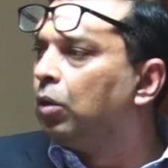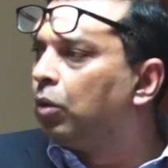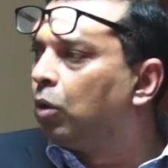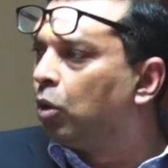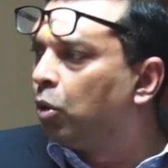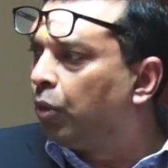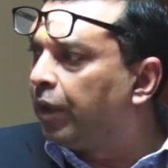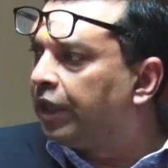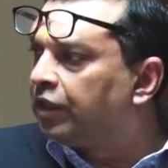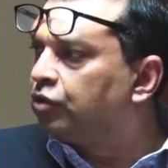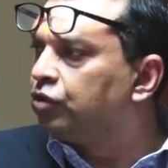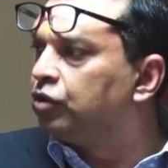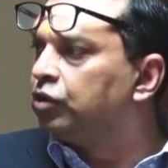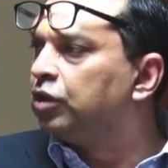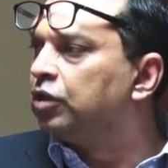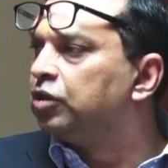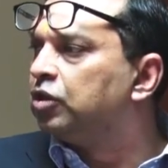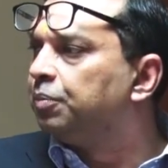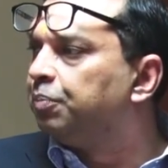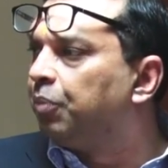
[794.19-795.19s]

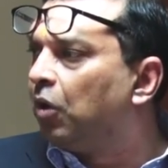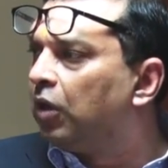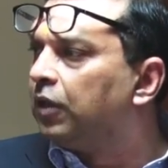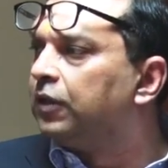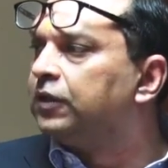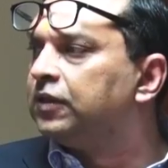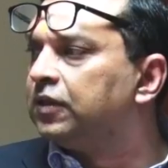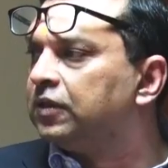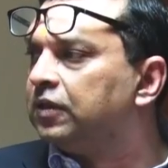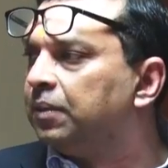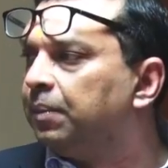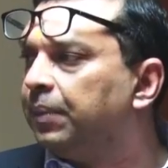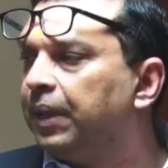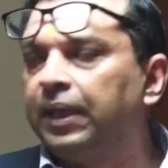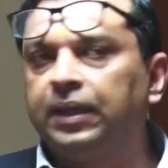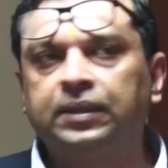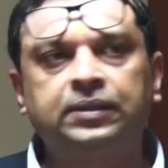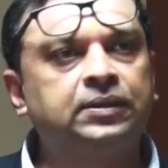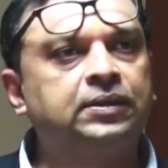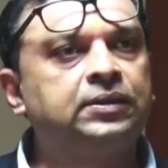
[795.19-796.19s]
questions or policy
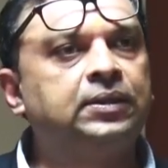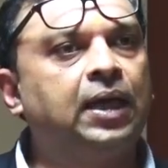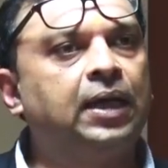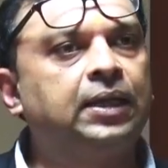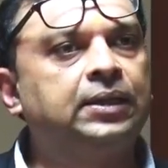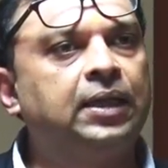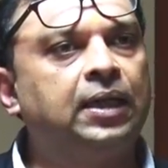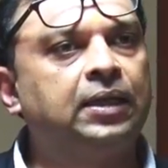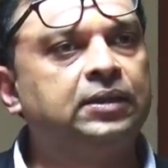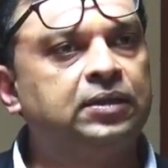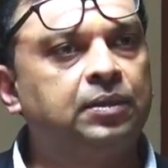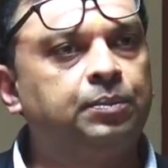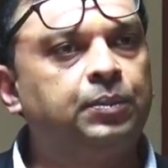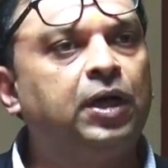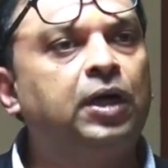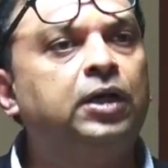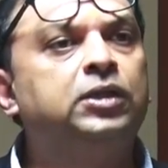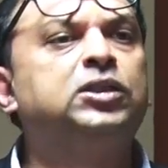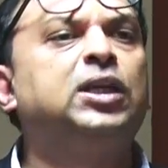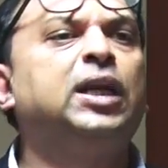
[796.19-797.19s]
debates that has
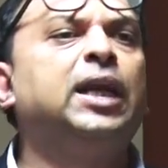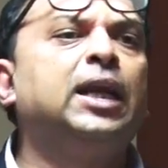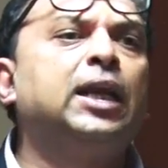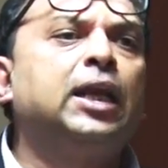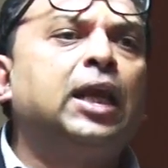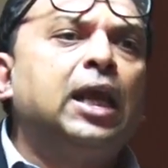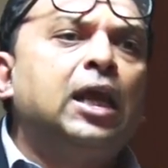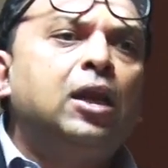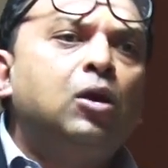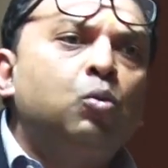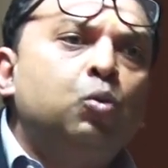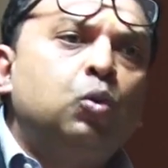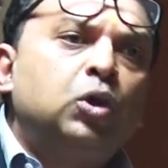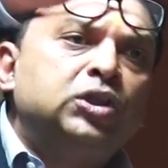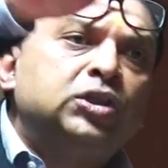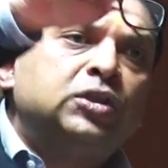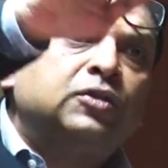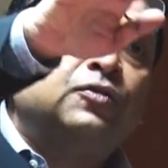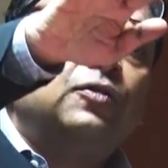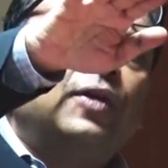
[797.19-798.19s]
emerged, and again
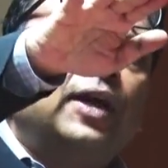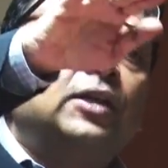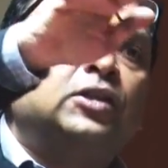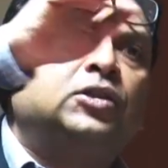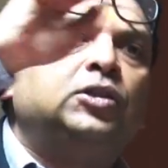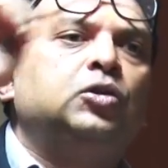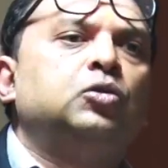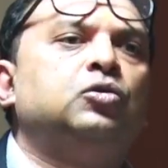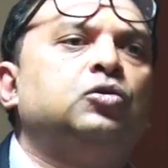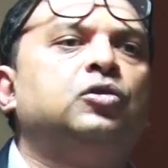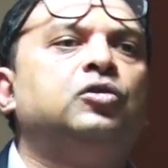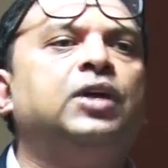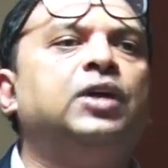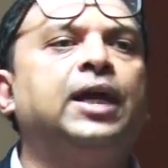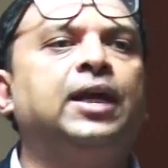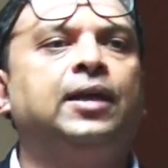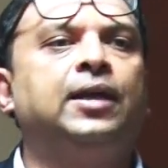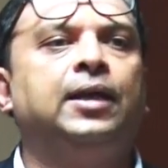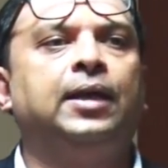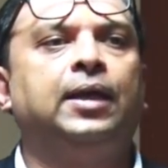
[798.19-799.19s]
which affects you
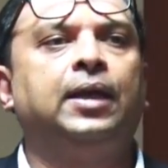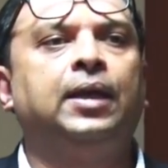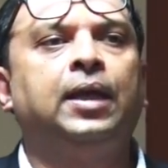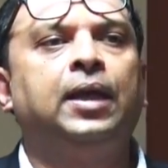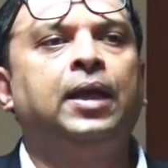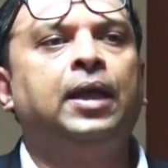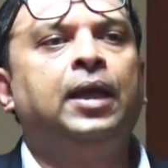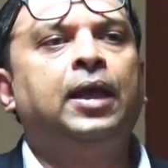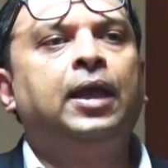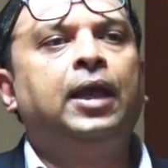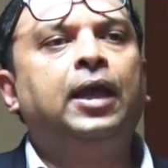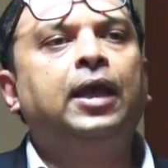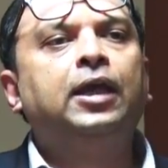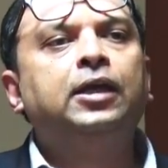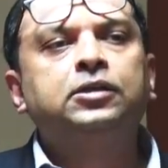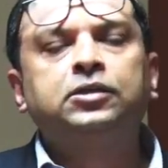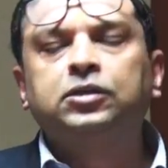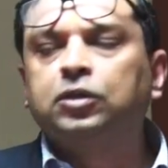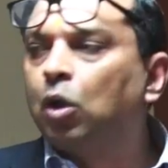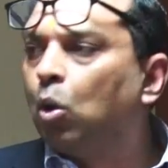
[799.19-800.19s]
directly,
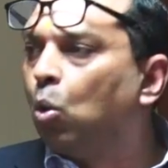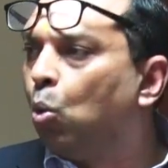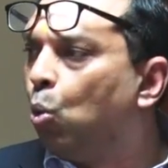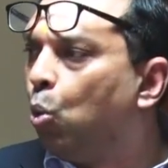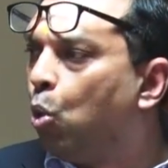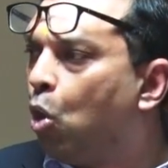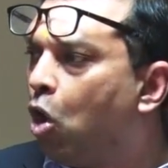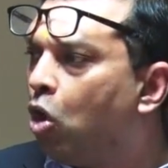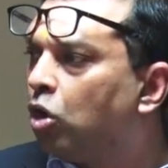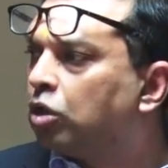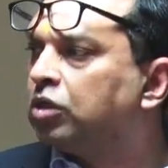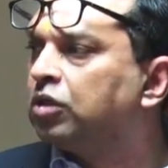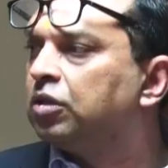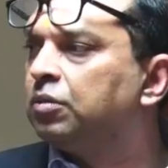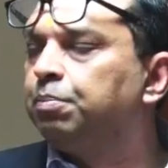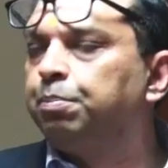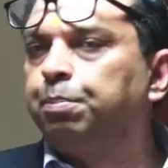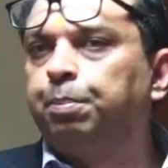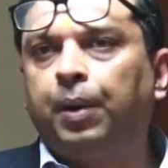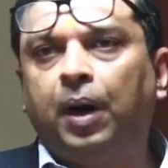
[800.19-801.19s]
is what
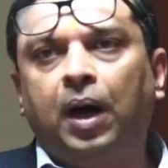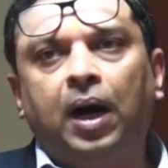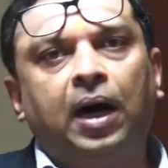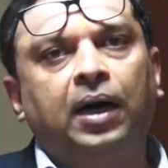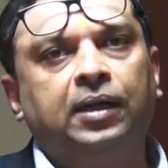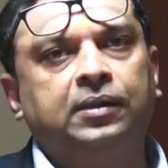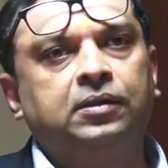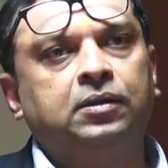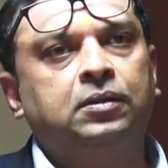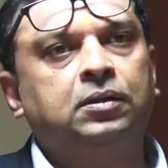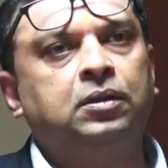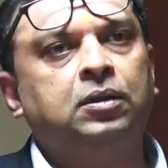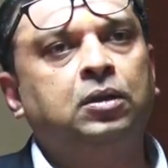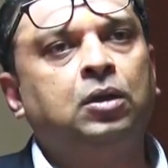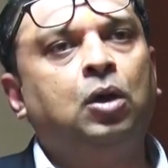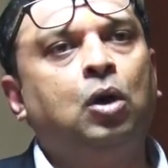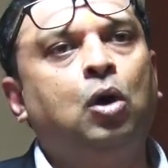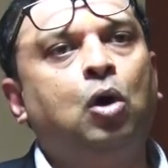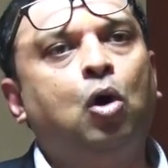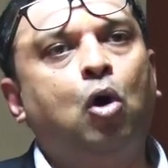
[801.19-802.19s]
path
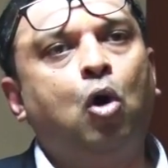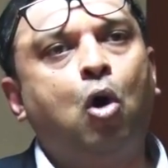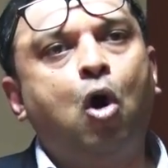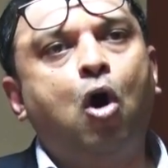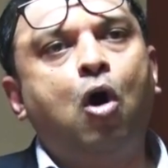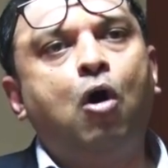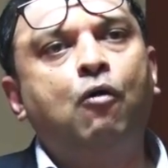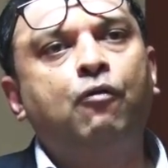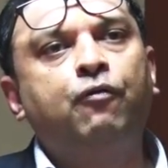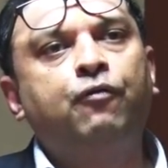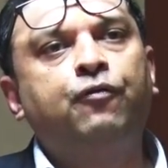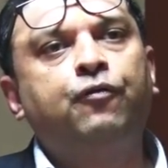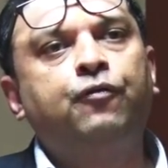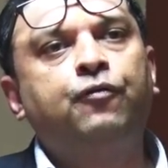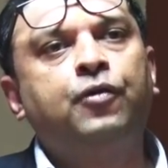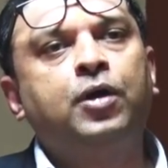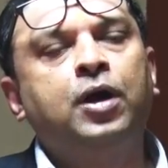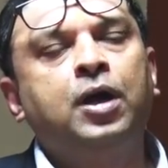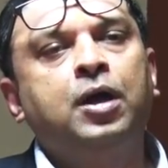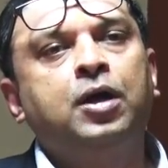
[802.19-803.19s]
of
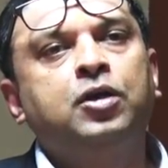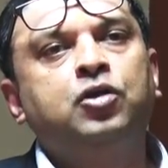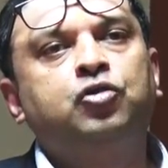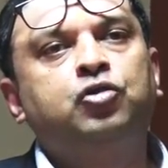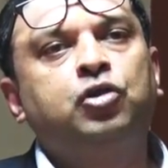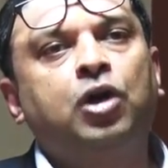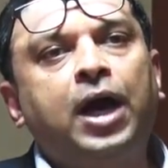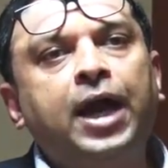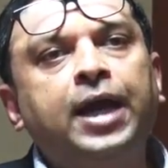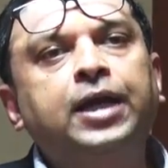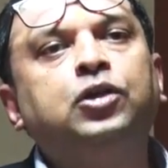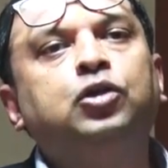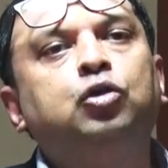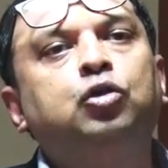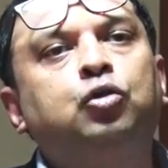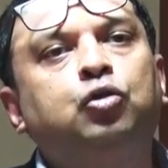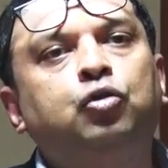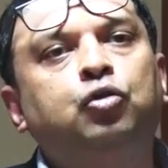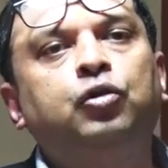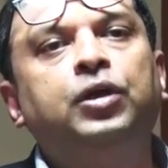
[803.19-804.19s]
trying to
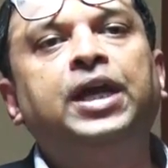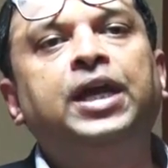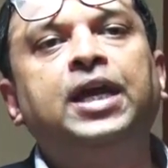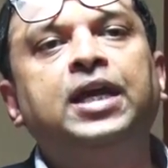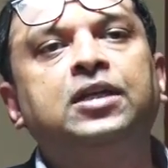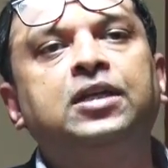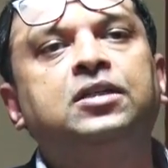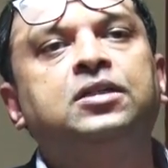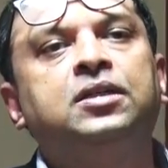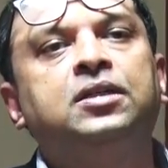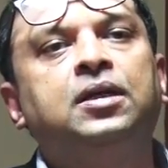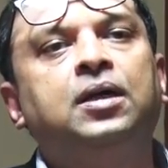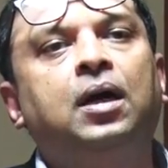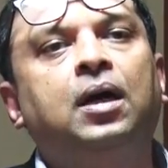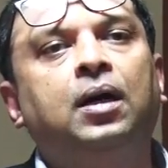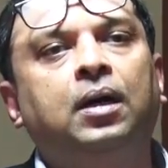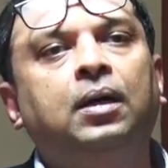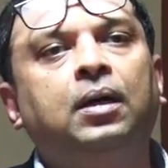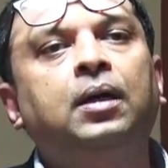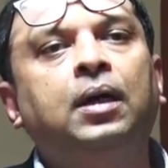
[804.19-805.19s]
create
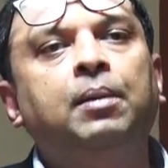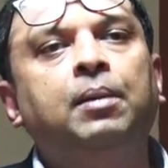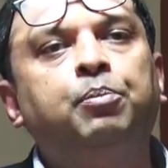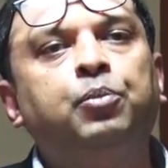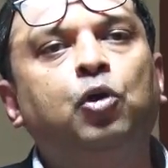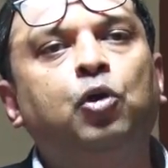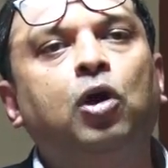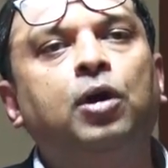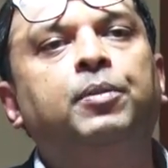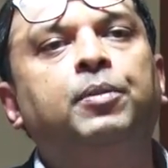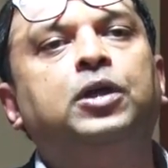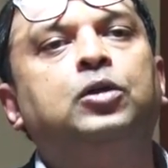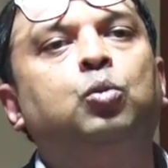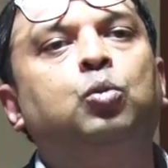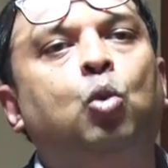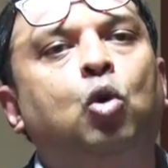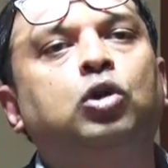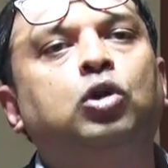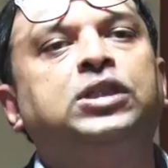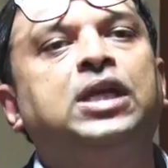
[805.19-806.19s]
employment,
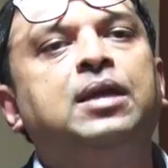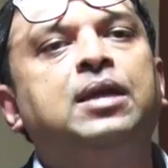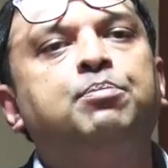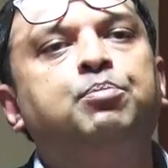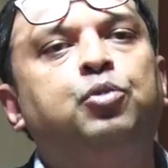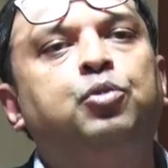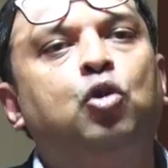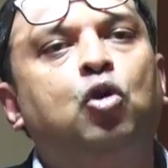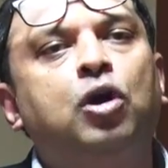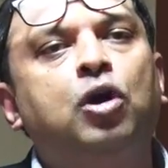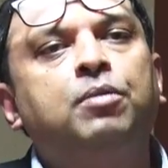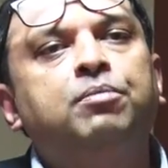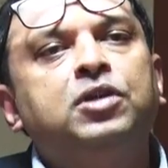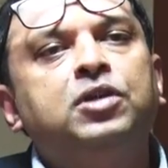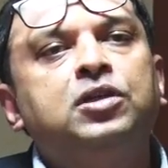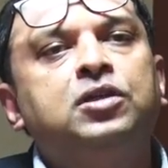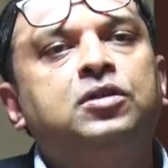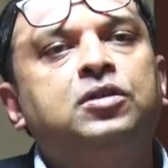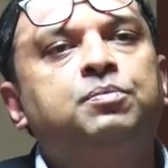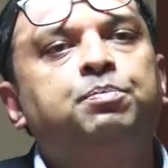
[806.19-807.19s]
what
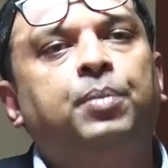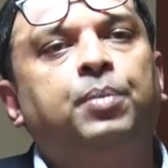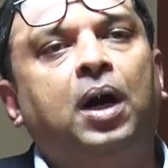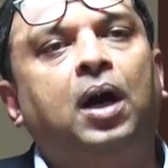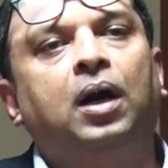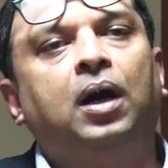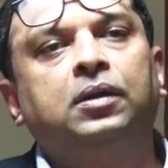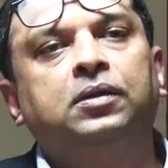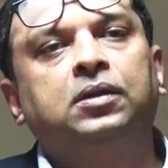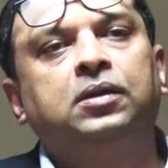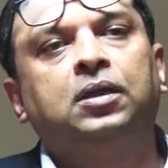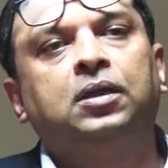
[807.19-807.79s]
employment path